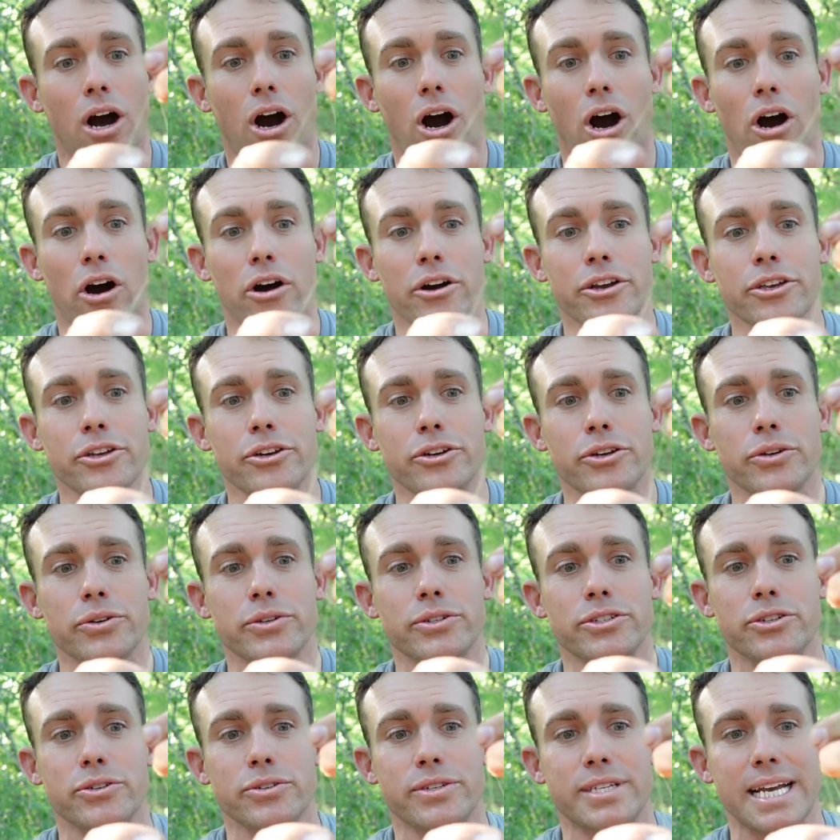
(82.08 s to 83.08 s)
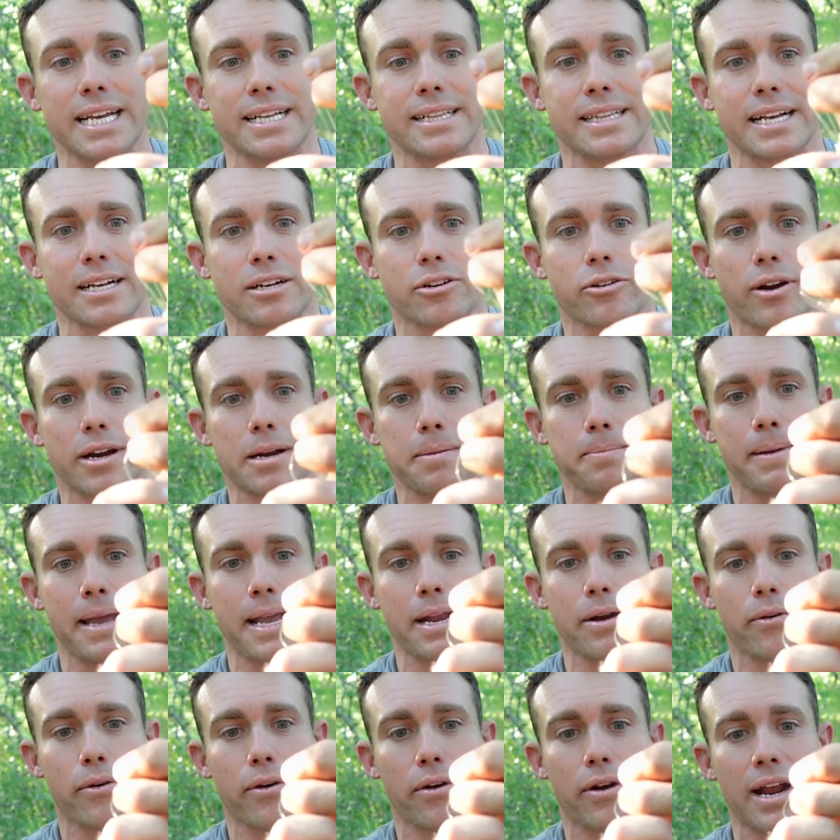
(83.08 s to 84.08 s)
all you do is you take that
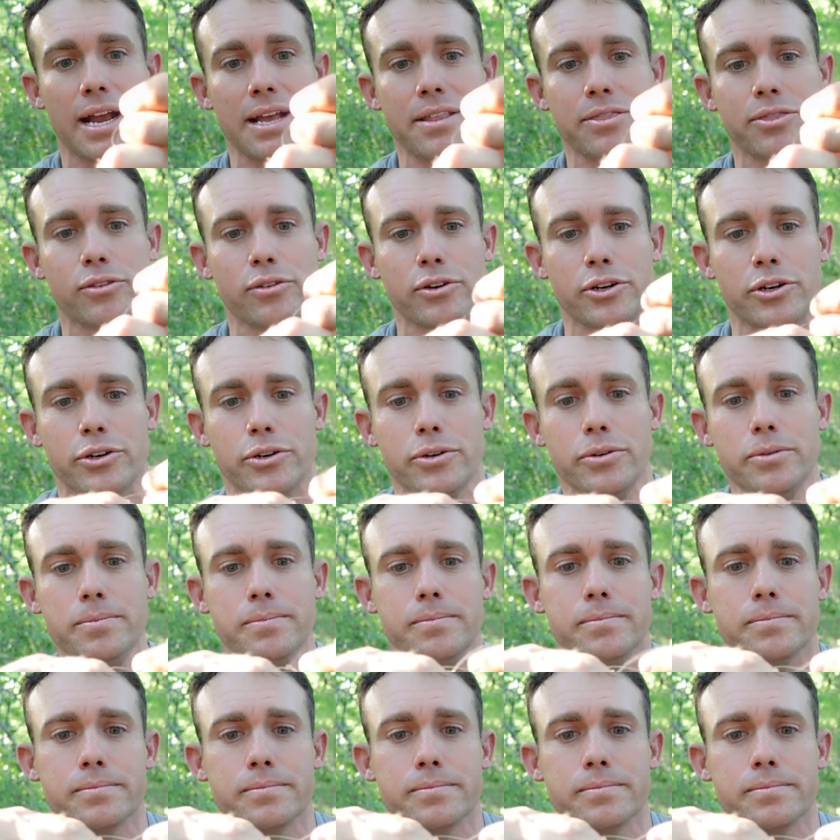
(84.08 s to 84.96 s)
crankbait right through,